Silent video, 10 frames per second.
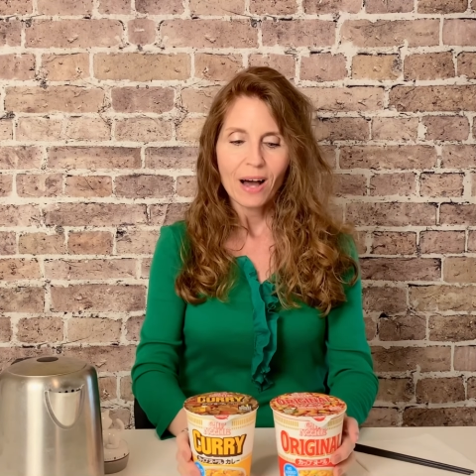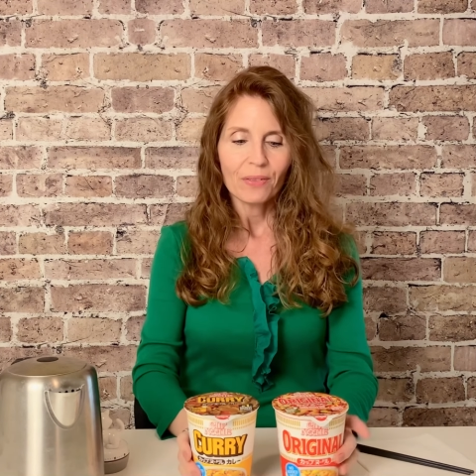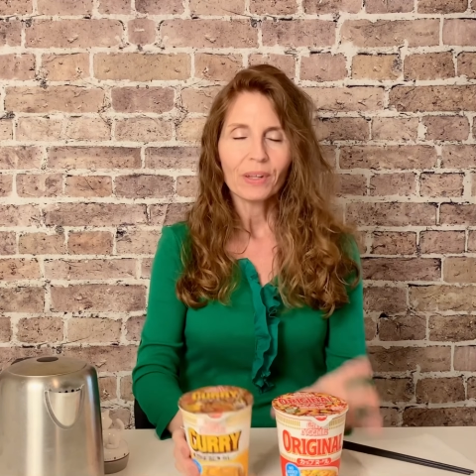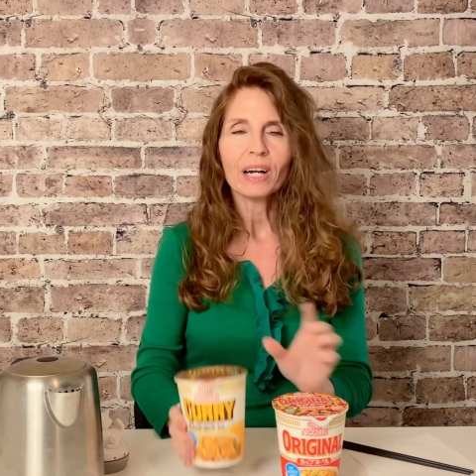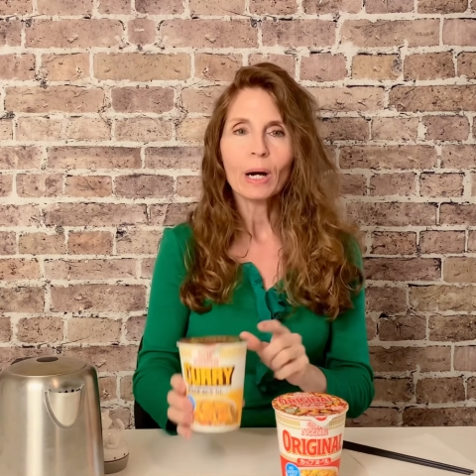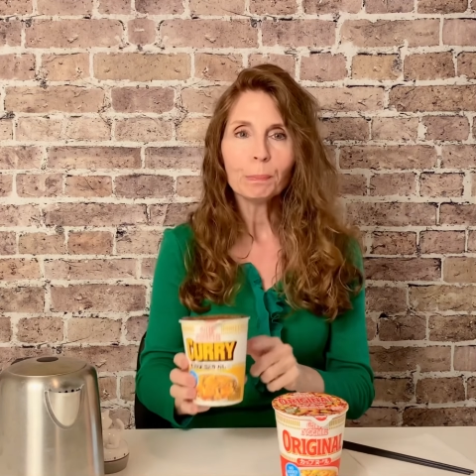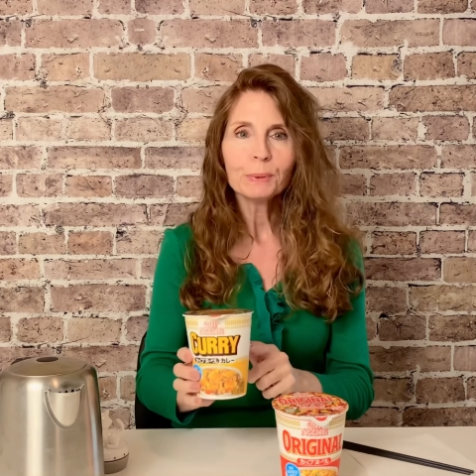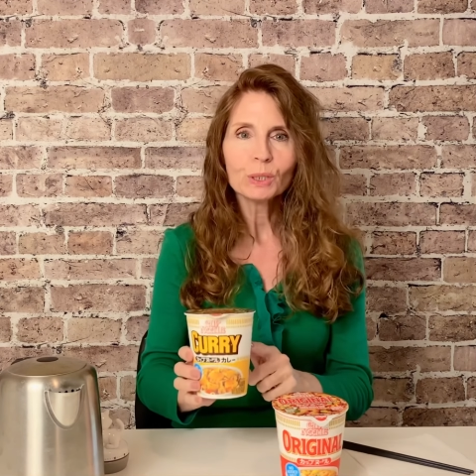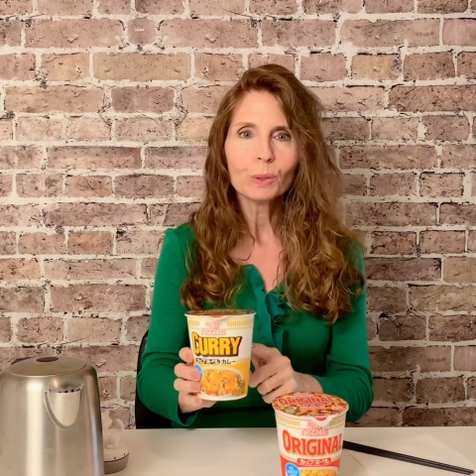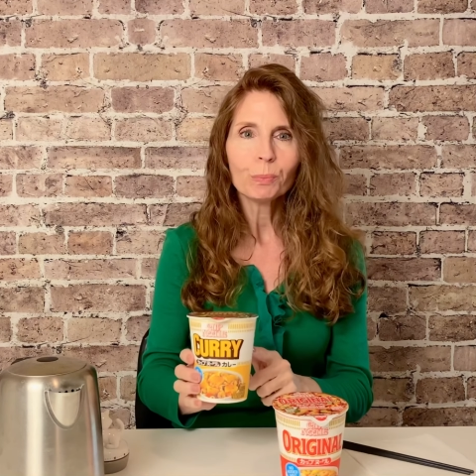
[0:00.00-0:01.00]
the cup
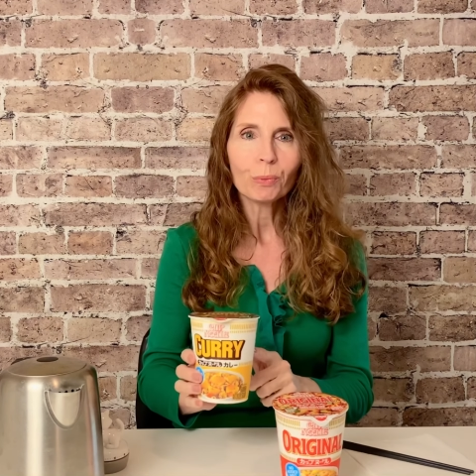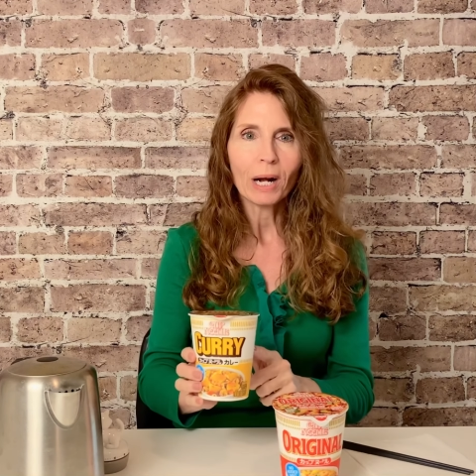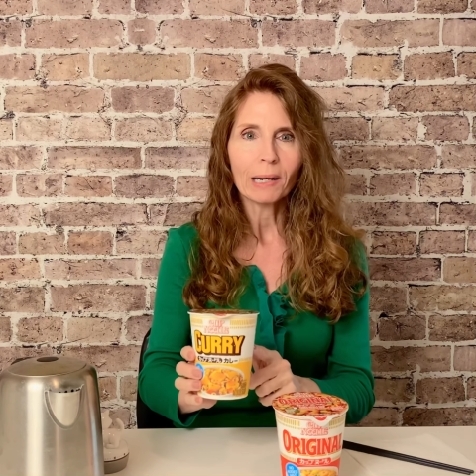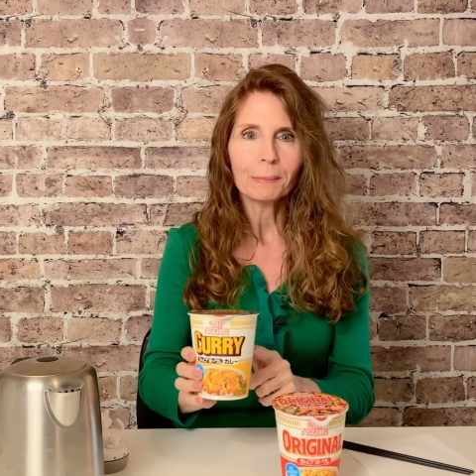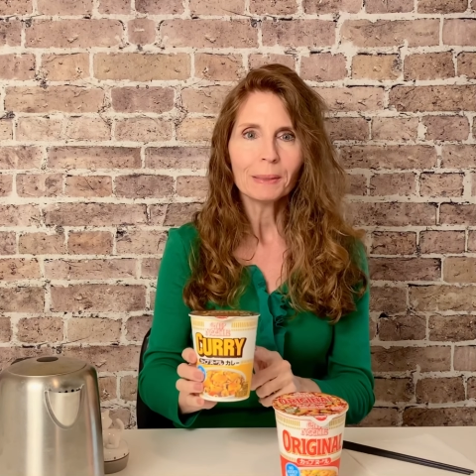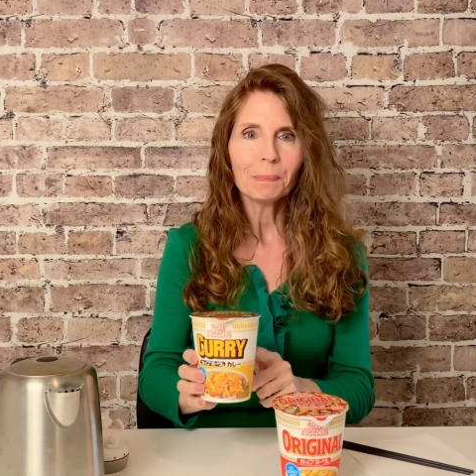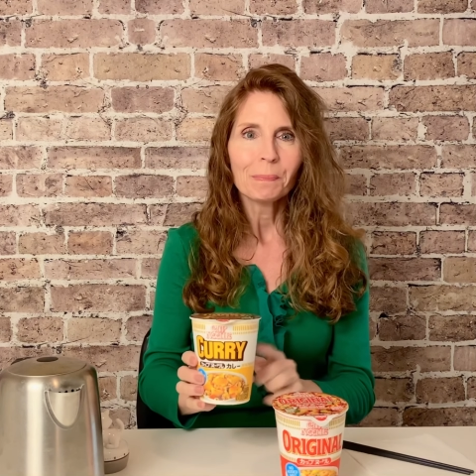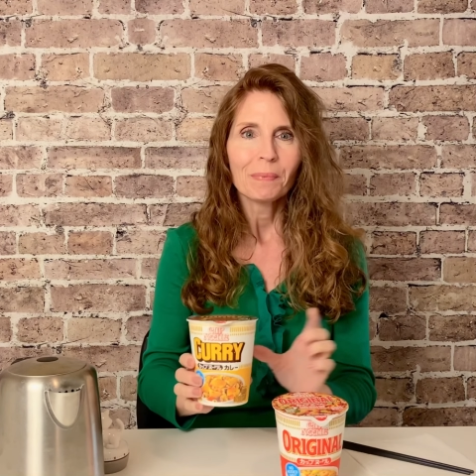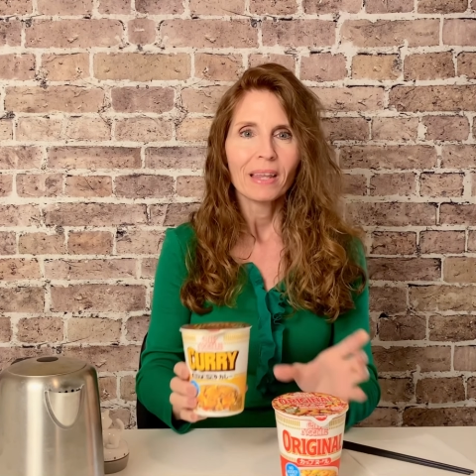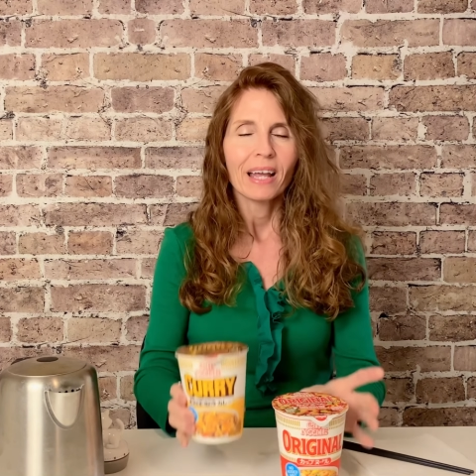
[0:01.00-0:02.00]
soup ramen,
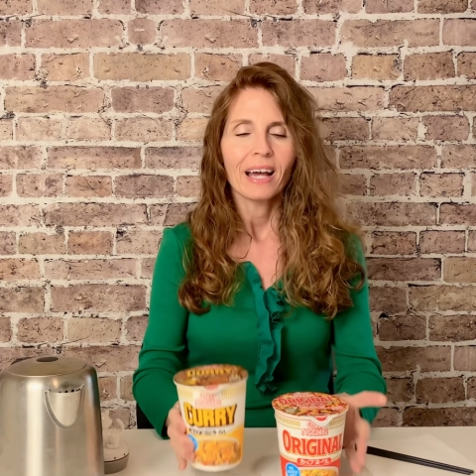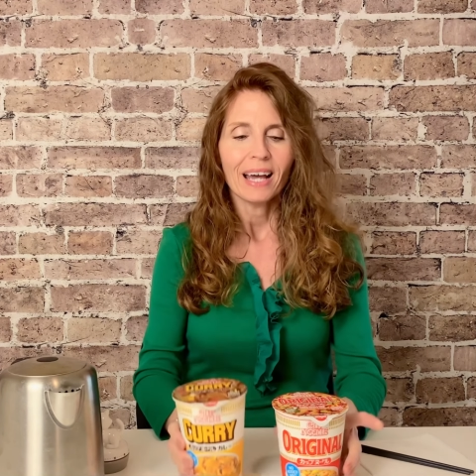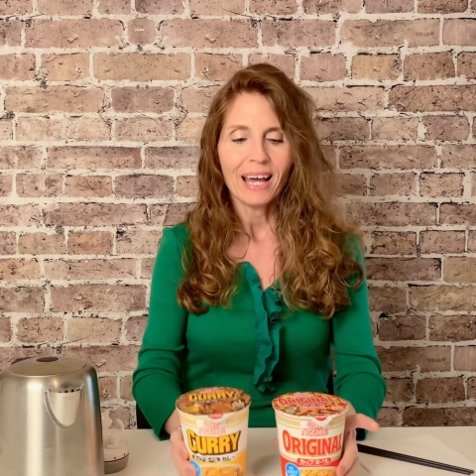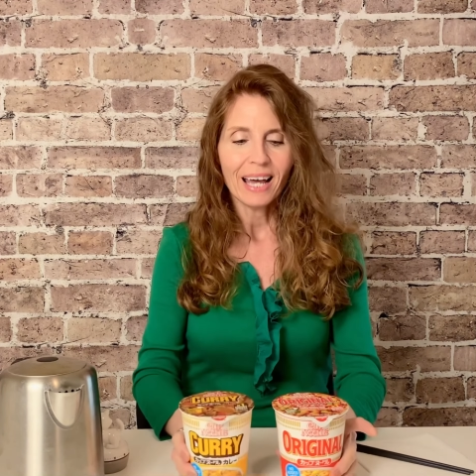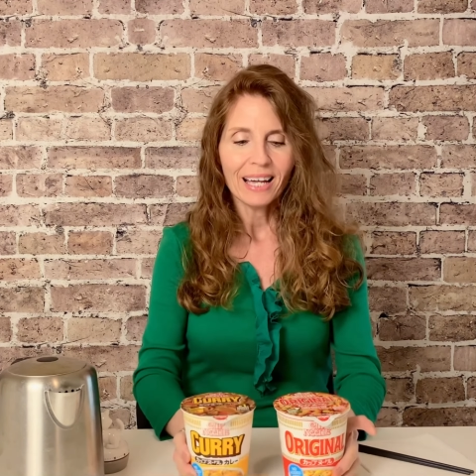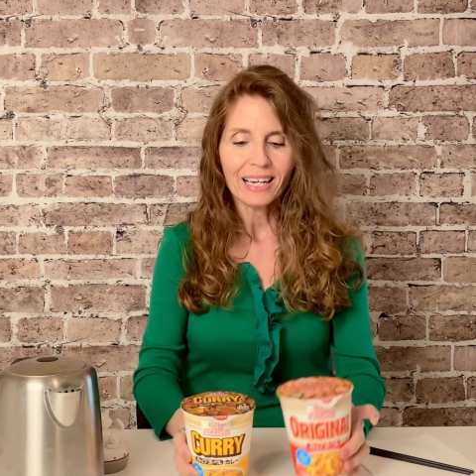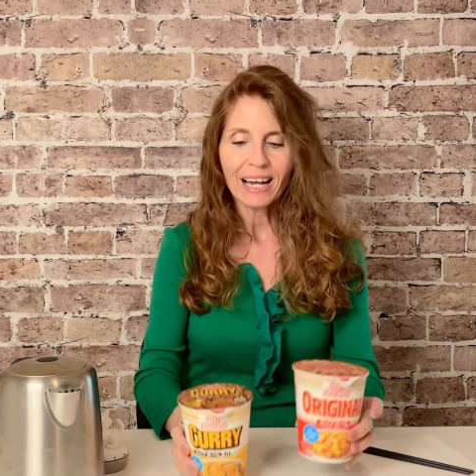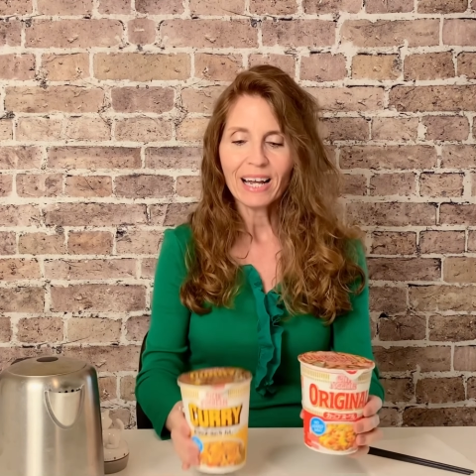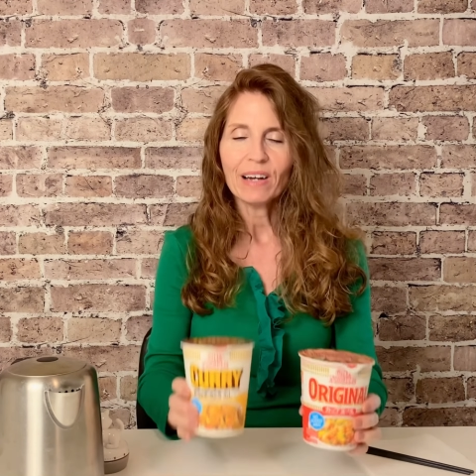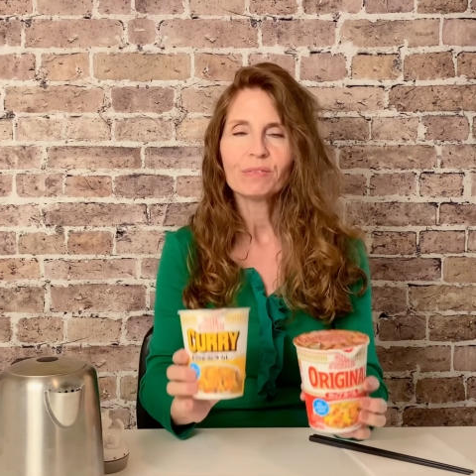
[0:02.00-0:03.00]
and I
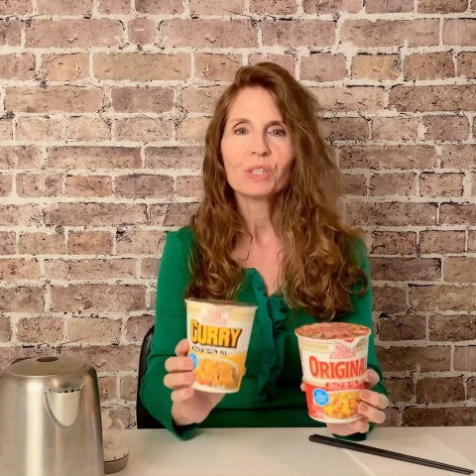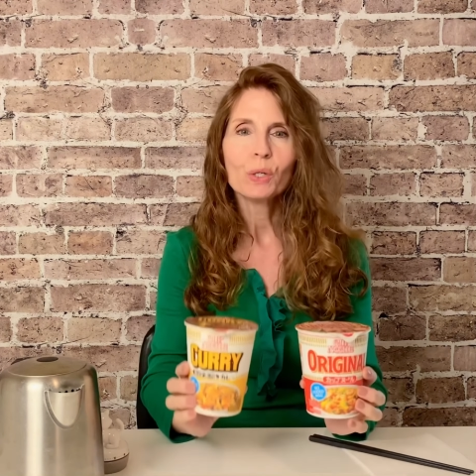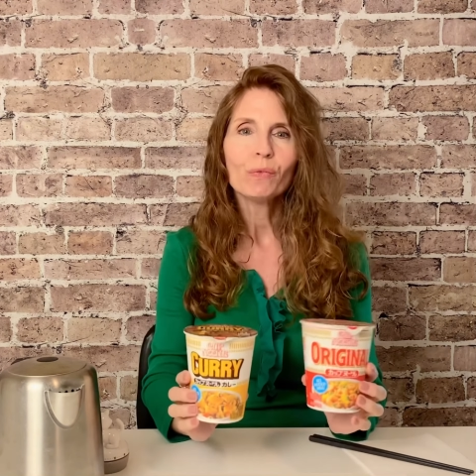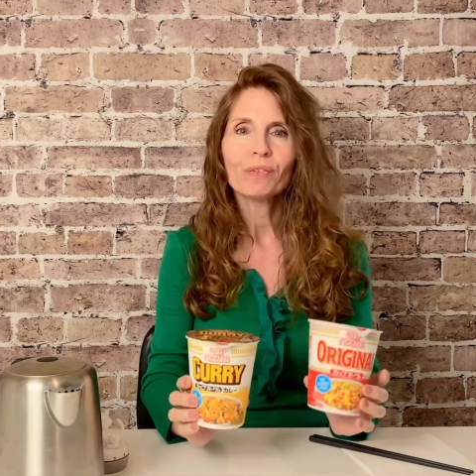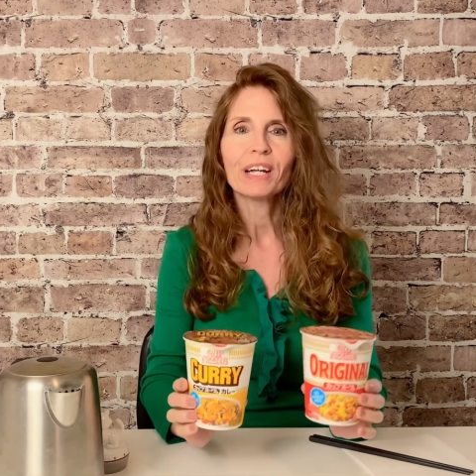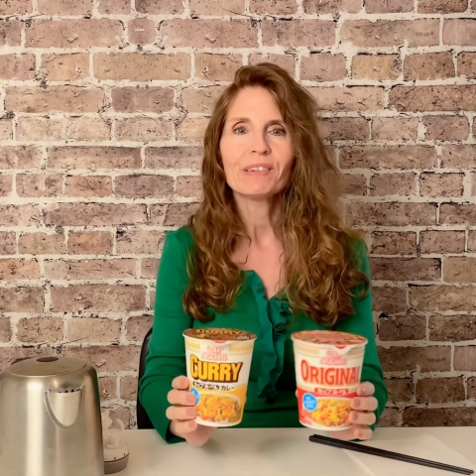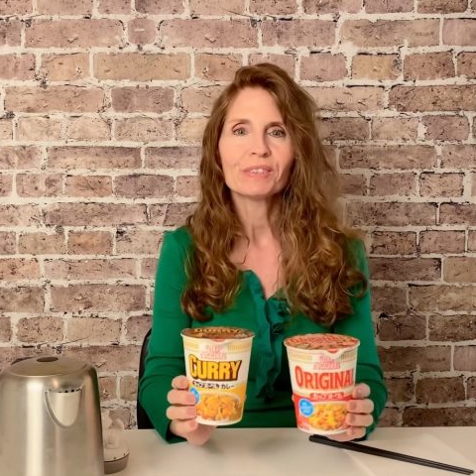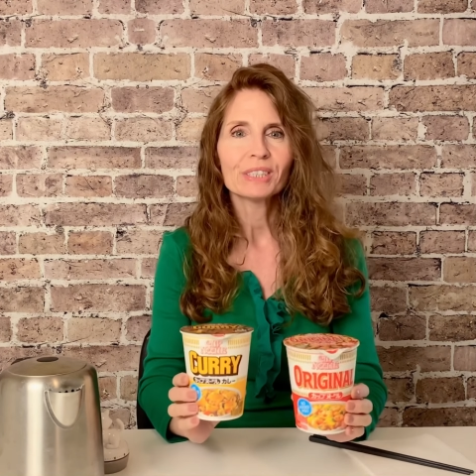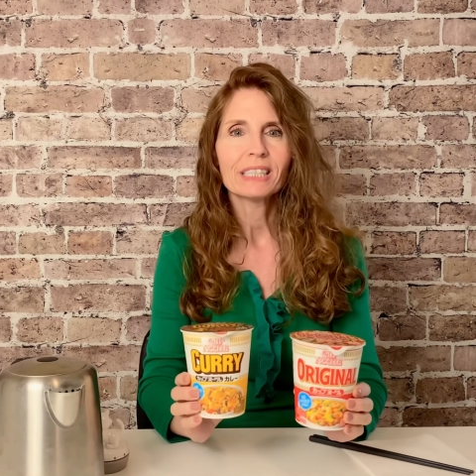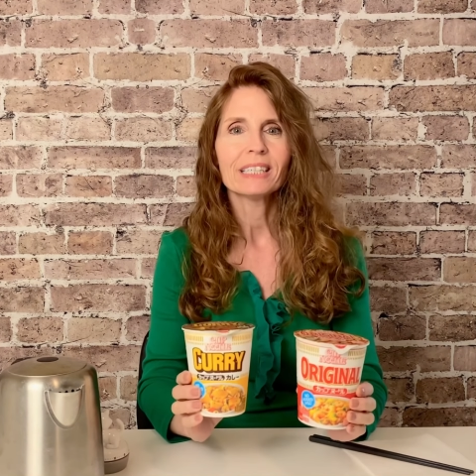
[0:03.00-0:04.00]
have two
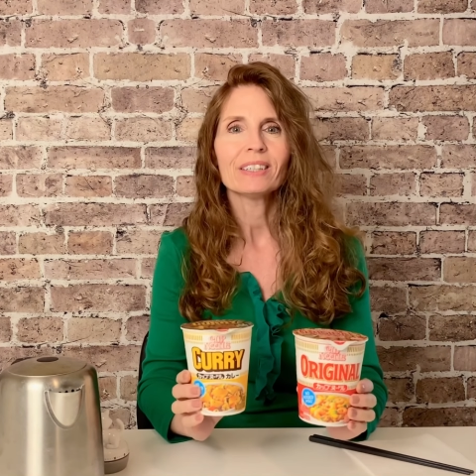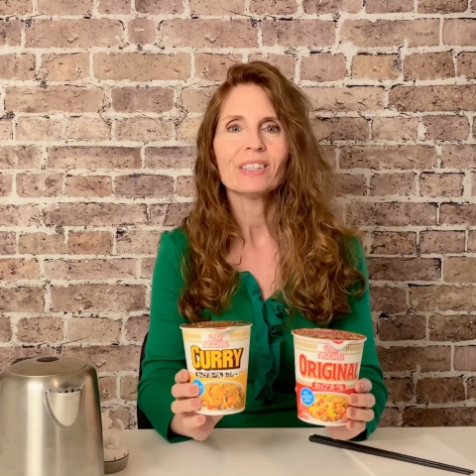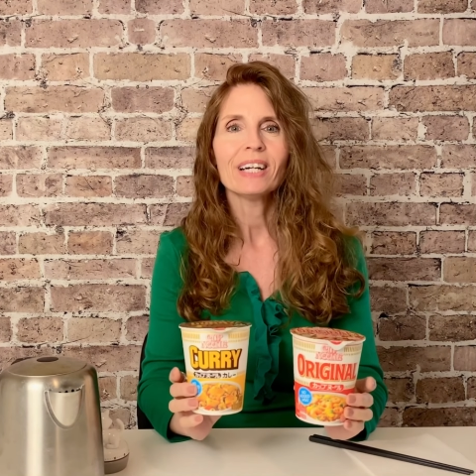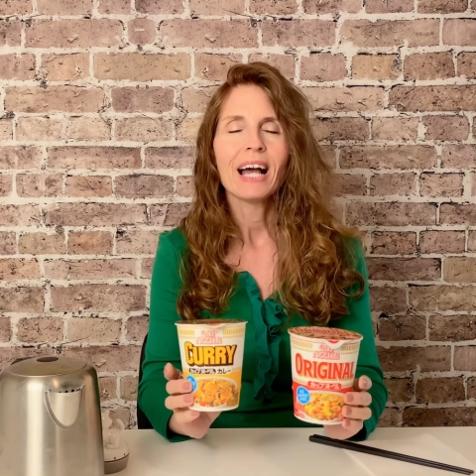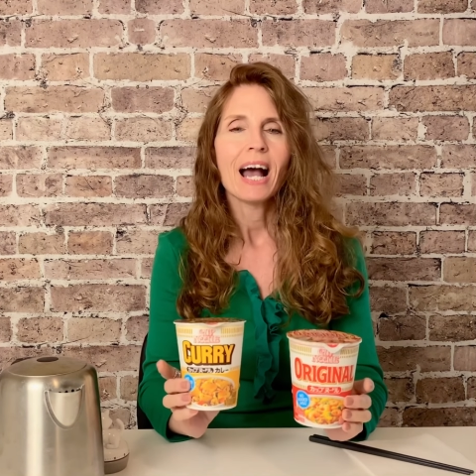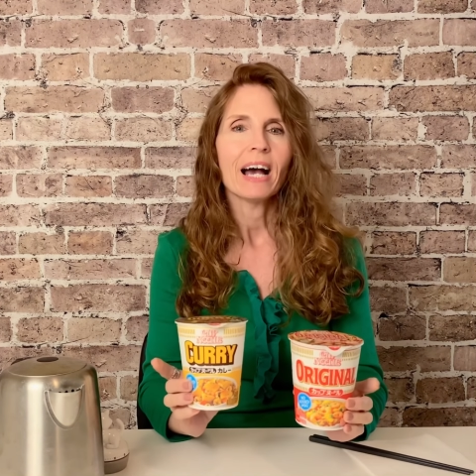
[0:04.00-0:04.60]
flavors here.